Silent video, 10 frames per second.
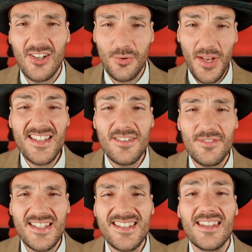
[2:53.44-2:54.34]

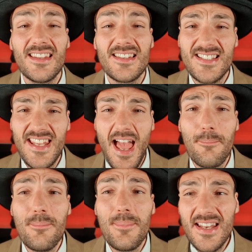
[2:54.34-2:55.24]
Creativity is the
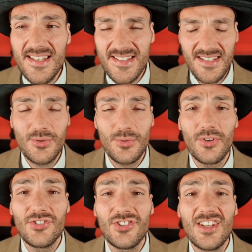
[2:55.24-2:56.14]
ability to
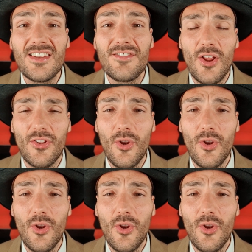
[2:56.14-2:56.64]
achieve an